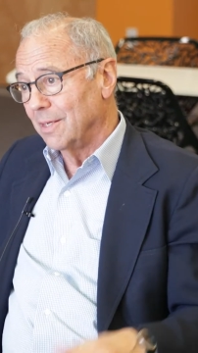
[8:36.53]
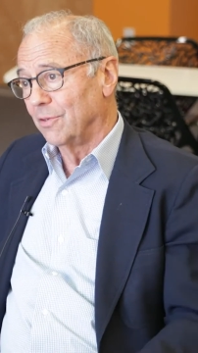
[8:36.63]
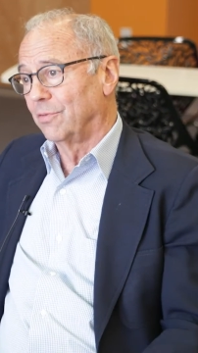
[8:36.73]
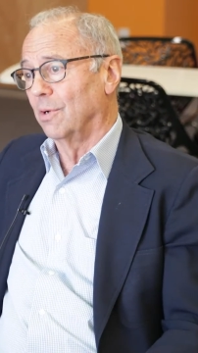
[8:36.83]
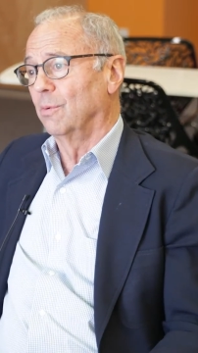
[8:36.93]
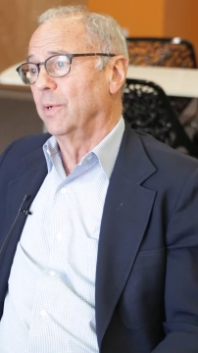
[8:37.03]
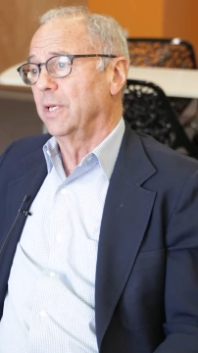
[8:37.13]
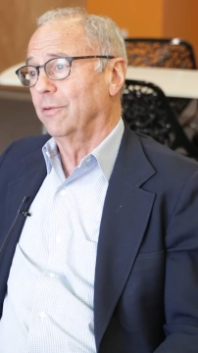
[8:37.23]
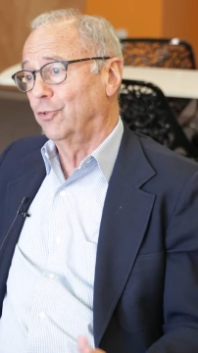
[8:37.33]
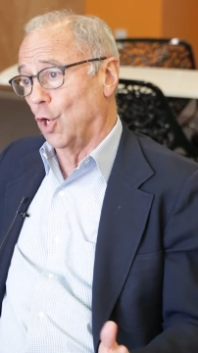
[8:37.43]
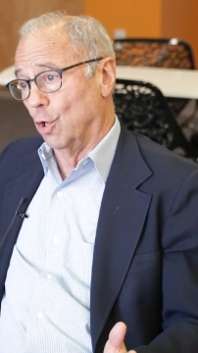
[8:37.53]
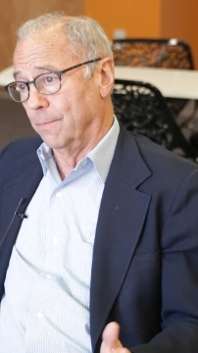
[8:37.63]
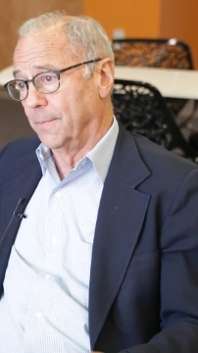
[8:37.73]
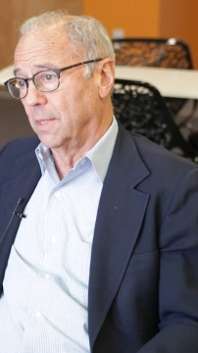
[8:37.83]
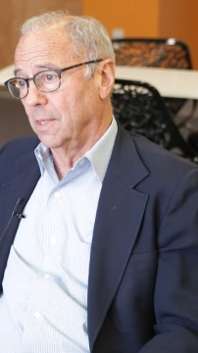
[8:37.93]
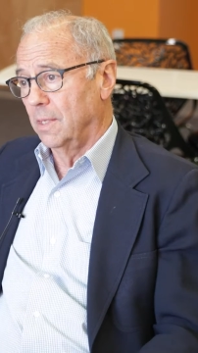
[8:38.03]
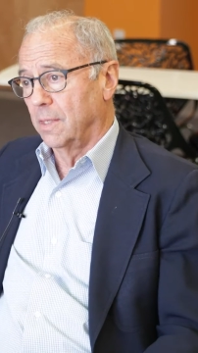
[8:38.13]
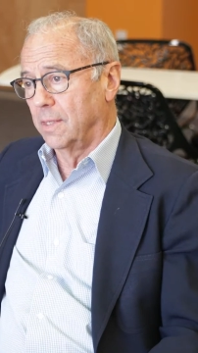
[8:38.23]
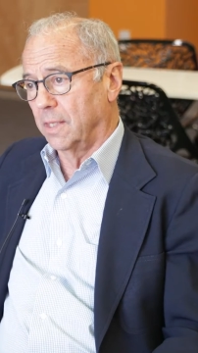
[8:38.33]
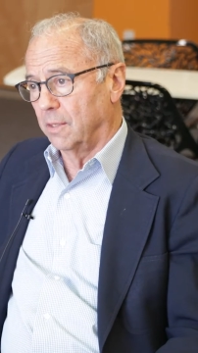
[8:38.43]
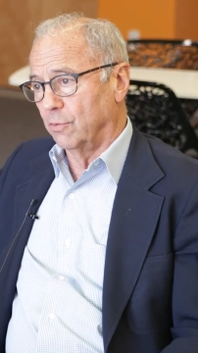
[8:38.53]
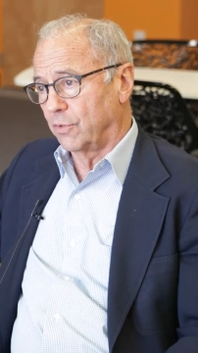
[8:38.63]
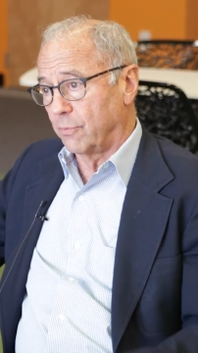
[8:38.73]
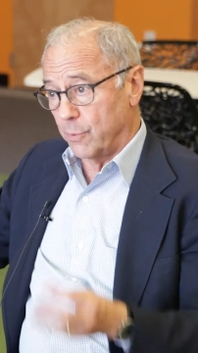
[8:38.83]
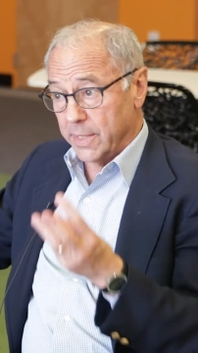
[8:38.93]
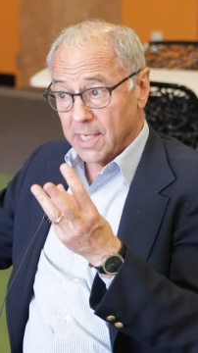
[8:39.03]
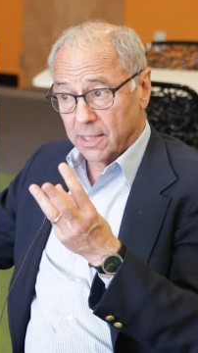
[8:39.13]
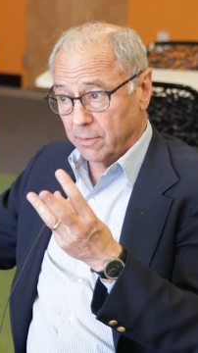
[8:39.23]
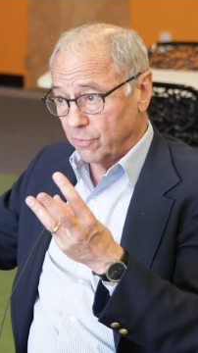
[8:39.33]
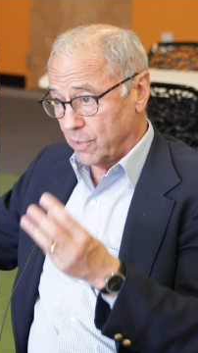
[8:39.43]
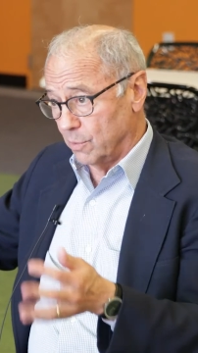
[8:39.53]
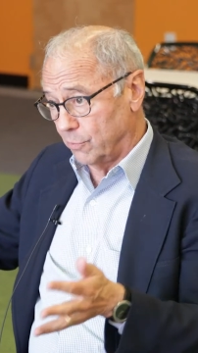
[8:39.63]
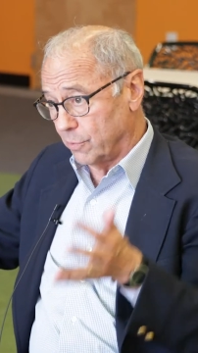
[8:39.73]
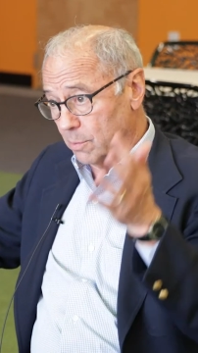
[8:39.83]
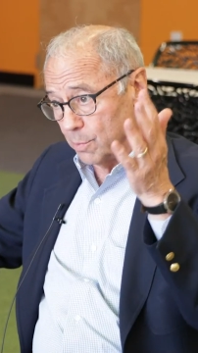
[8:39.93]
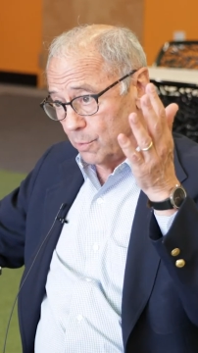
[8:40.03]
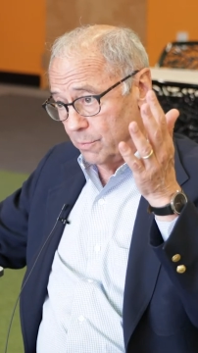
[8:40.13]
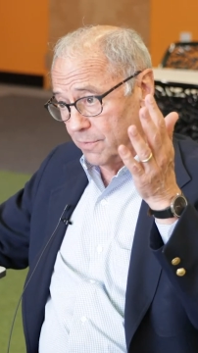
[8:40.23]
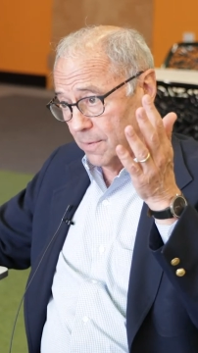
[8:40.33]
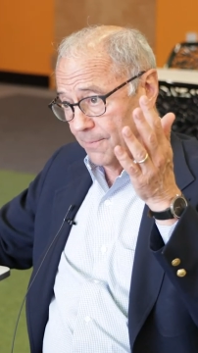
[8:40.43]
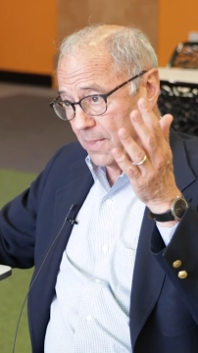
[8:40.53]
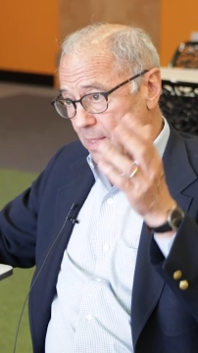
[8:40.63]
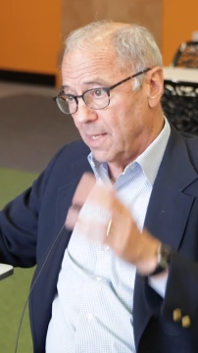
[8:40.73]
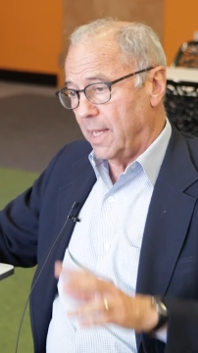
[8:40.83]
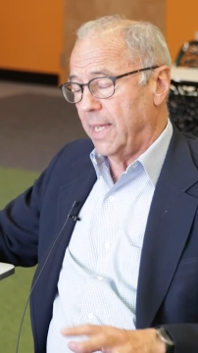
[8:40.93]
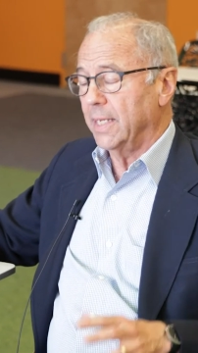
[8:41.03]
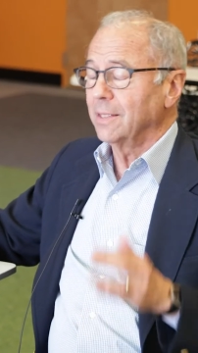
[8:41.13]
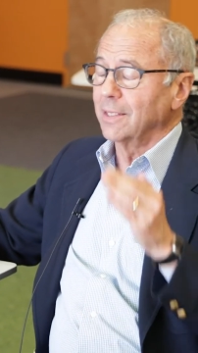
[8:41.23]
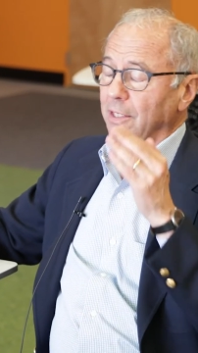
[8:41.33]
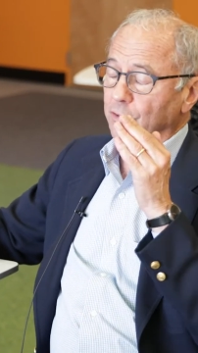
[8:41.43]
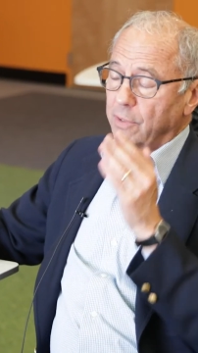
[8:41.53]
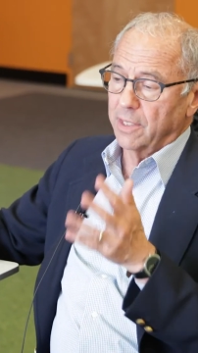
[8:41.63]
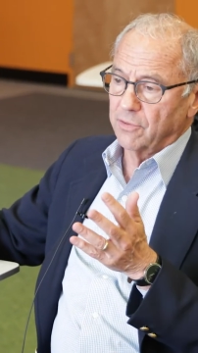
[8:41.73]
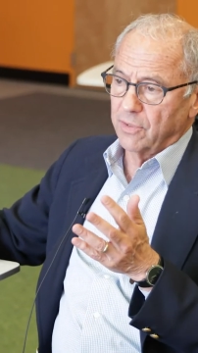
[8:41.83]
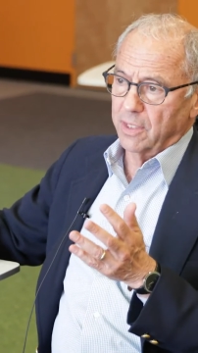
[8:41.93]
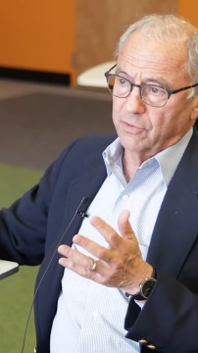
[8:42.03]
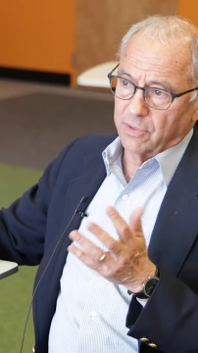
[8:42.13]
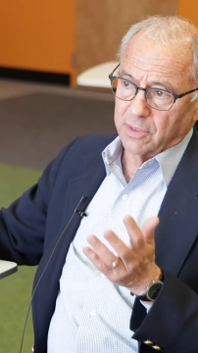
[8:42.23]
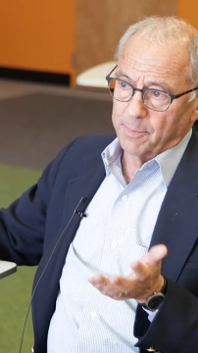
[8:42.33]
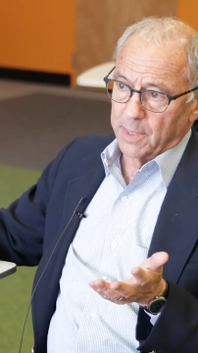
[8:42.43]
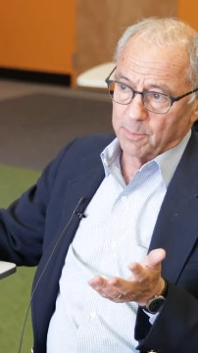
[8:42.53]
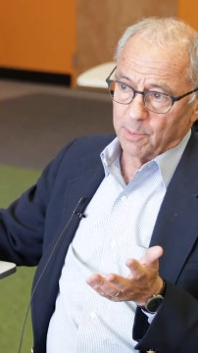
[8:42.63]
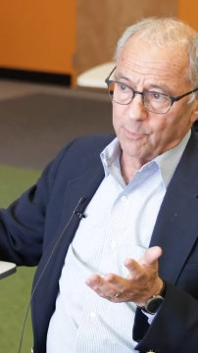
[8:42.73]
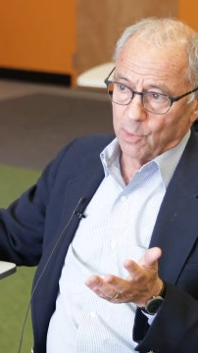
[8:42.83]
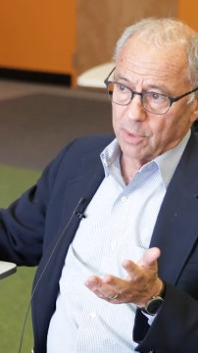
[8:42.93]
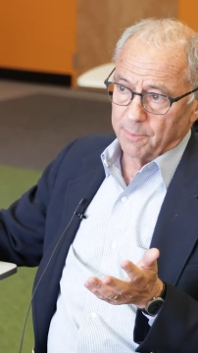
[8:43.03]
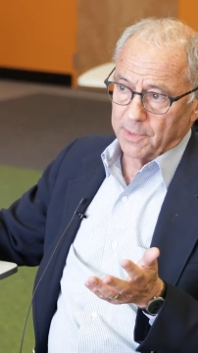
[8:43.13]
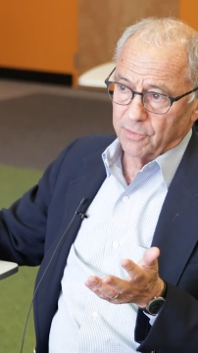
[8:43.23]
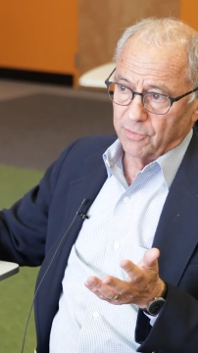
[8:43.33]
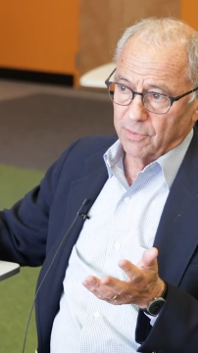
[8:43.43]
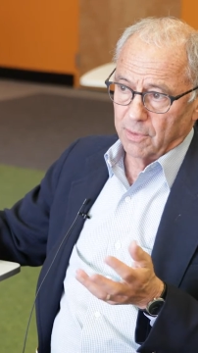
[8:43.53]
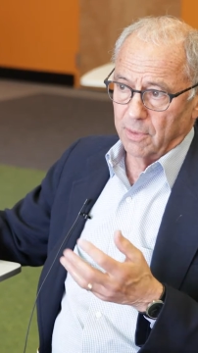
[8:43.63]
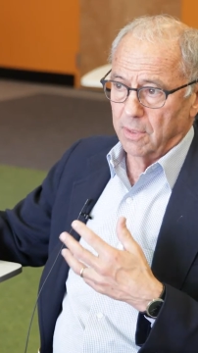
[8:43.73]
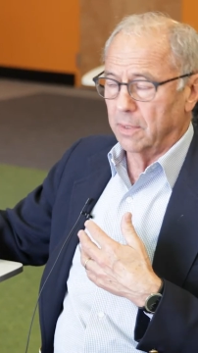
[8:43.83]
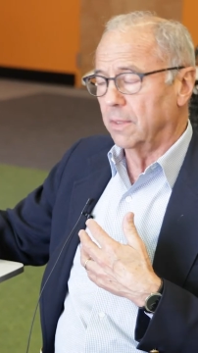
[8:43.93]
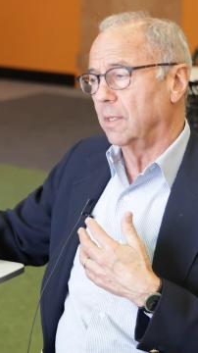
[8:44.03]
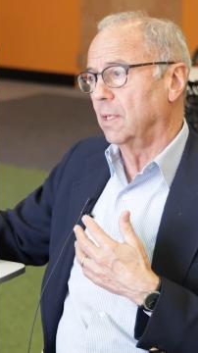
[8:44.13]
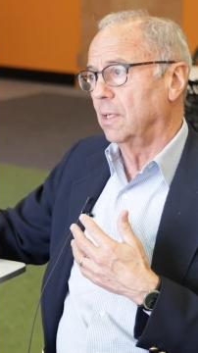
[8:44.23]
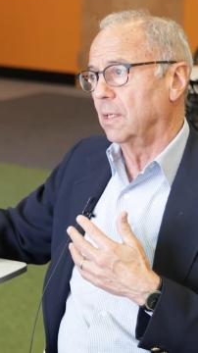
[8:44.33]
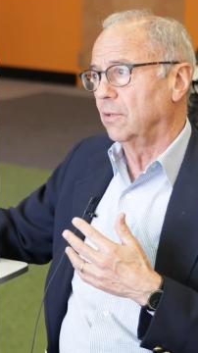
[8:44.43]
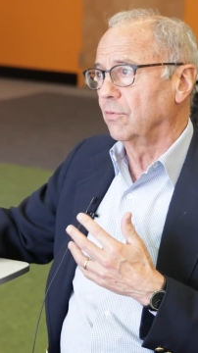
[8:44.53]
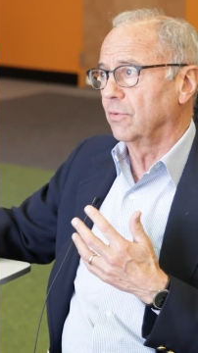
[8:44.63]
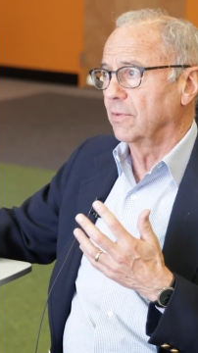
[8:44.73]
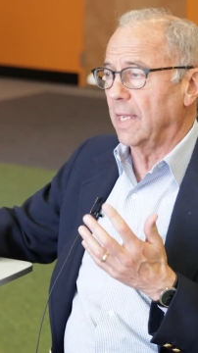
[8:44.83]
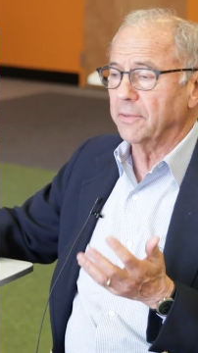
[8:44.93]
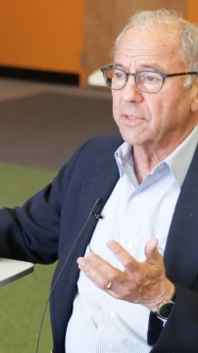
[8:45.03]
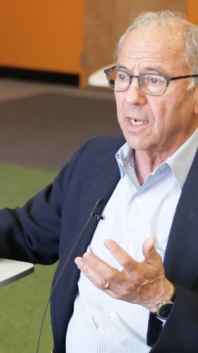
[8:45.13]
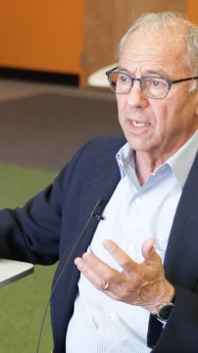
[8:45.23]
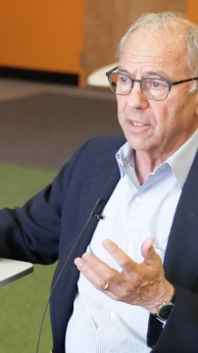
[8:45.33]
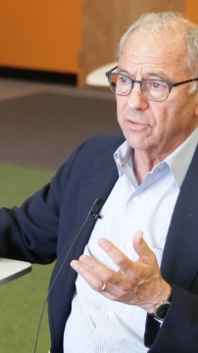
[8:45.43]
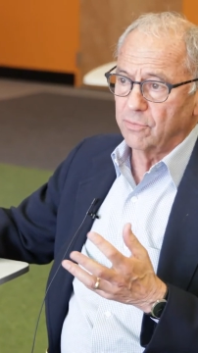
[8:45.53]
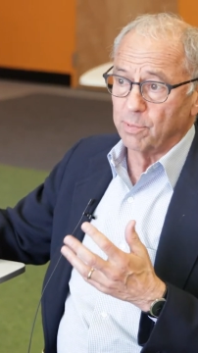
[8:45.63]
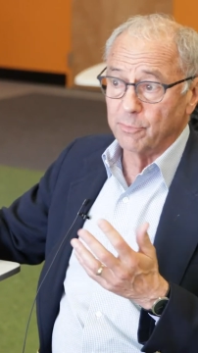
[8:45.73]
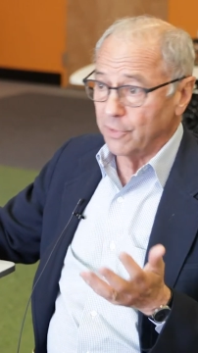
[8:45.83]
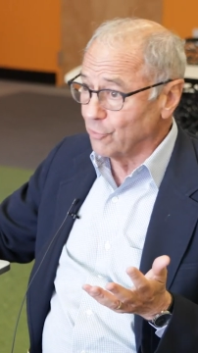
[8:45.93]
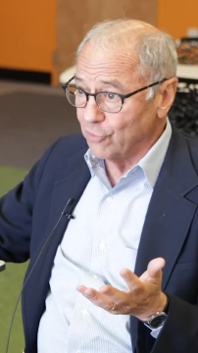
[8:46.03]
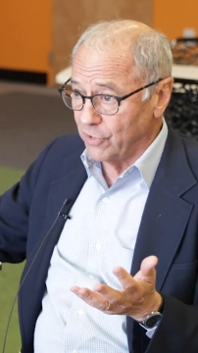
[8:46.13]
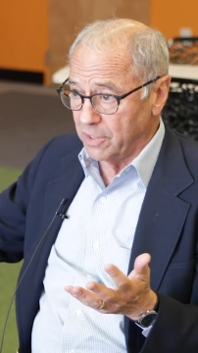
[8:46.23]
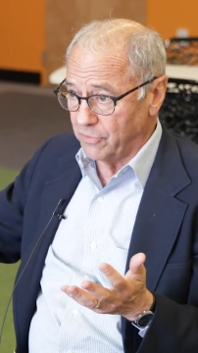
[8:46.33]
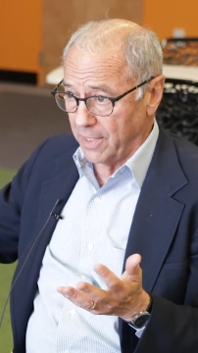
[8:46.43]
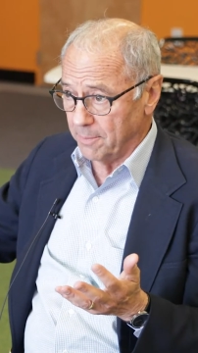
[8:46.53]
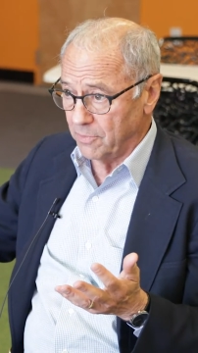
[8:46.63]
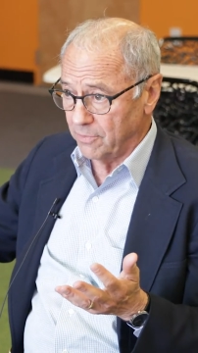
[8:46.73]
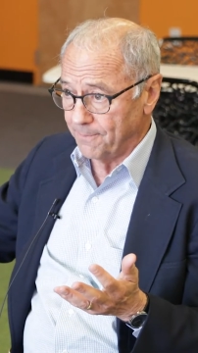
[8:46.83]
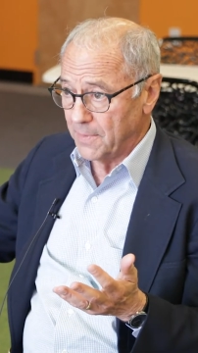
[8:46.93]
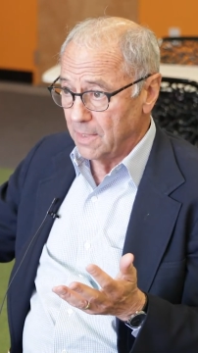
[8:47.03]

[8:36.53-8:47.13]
So we have shown that those three cognitive skills are improved and that it translates into better performance on the standardized proficiency exams.